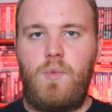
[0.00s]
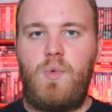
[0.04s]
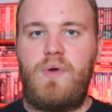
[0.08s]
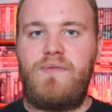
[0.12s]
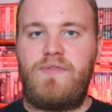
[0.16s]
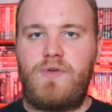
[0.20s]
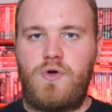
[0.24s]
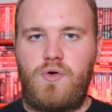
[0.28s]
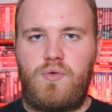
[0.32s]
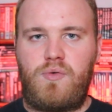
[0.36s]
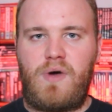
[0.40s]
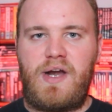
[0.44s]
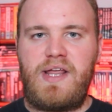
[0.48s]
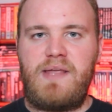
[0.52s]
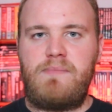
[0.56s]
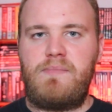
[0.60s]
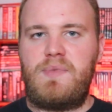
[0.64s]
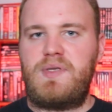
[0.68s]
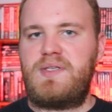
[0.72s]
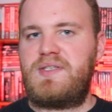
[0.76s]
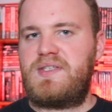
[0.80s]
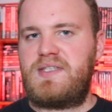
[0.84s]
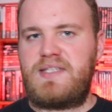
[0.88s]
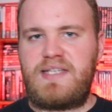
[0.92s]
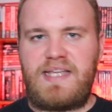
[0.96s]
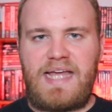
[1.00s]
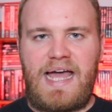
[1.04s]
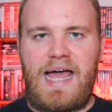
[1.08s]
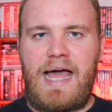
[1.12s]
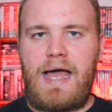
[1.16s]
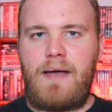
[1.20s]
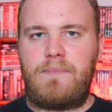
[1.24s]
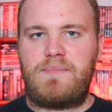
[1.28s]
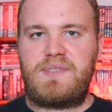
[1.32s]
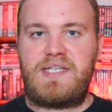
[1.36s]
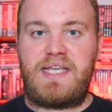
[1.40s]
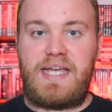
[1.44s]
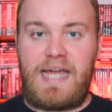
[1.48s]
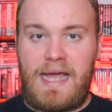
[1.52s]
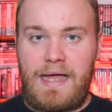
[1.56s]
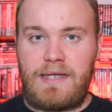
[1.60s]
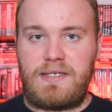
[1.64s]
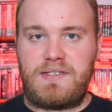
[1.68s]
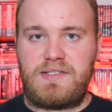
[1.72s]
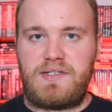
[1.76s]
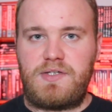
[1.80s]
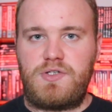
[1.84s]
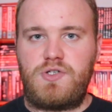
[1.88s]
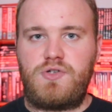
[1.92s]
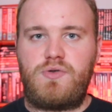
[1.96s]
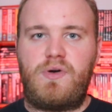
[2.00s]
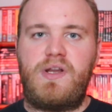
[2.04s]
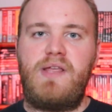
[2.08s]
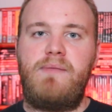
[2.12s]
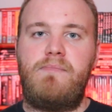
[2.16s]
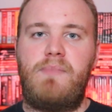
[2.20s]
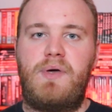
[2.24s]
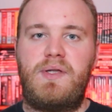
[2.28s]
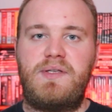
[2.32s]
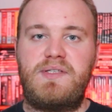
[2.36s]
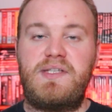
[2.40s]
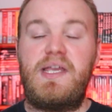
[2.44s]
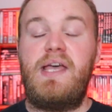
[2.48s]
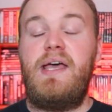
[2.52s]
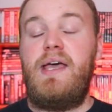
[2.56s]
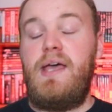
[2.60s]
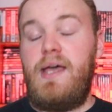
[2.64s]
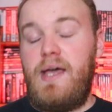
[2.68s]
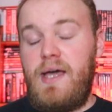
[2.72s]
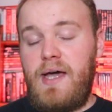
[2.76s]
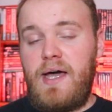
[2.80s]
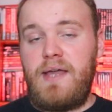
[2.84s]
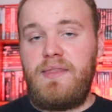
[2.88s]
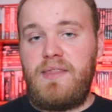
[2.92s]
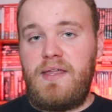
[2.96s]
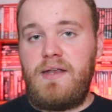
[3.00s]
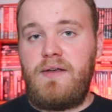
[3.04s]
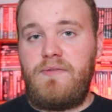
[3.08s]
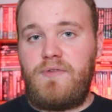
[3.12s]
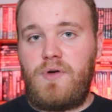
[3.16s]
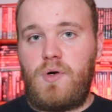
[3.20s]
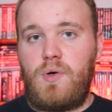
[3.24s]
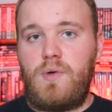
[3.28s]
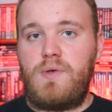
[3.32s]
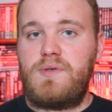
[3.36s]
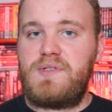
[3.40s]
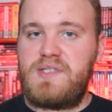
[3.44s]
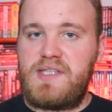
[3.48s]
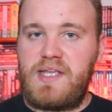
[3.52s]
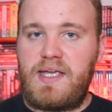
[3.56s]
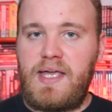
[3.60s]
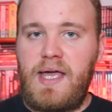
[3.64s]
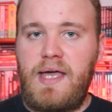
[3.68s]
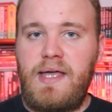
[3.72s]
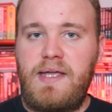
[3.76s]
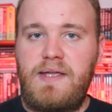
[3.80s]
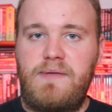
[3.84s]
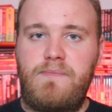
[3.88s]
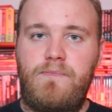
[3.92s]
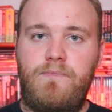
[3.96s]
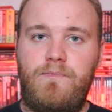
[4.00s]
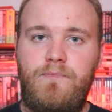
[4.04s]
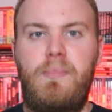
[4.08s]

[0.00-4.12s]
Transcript: with Kramer's scammed cancer treatment, and then of course the game.